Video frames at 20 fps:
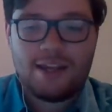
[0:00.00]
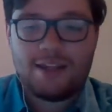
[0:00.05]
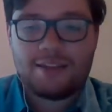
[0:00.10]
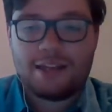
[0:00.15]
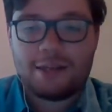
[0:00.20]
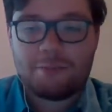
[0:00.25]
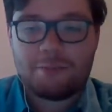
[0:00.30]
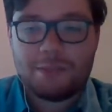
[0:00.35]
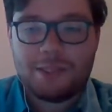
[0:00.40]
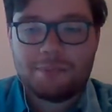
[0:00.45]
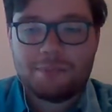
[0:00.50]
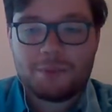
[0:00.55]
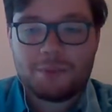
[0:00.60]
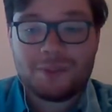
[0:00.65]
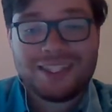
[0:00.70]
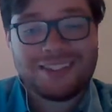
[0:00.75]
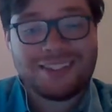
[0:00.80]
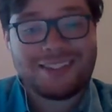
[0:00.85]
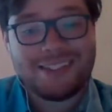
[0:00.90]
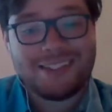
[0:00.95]
that people
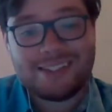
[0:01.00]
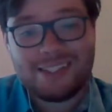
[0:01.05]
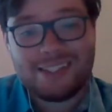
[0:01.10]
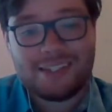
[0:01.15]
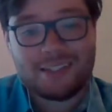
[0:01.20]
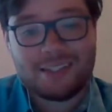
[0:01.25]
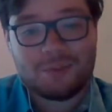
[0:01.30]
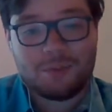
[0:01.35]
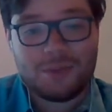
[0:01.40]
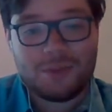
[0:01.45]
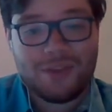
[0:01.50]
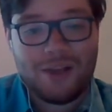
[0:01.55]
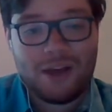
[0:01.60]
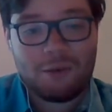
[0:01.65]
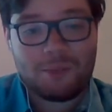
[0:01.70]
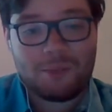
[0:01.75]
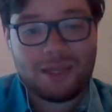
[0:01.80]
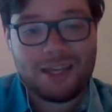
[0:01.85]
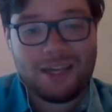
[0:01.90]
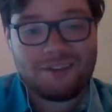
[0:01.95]
can see them without
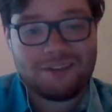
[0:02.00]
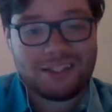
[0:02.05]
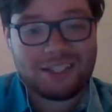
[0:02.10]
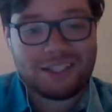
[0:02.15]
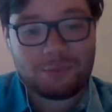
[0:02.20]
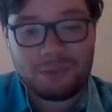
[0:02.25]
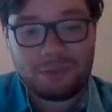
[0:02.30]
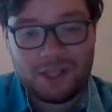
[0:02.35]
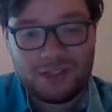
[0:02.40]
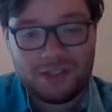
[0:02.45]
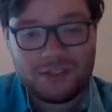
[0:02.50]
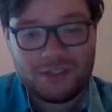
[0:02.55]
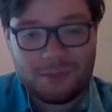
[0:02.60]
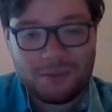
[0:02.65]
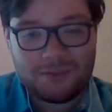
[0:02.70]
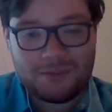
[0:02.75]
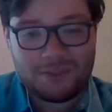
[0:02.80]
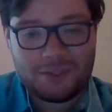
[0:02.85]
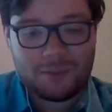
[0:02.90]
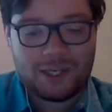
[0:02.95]
me having to plug them
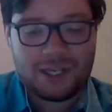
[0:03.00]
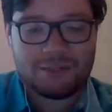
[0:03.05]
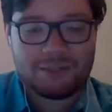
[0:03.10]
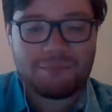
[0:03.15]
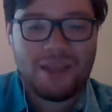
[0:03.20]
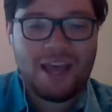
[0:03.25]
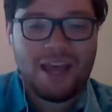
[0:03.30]
everywhere.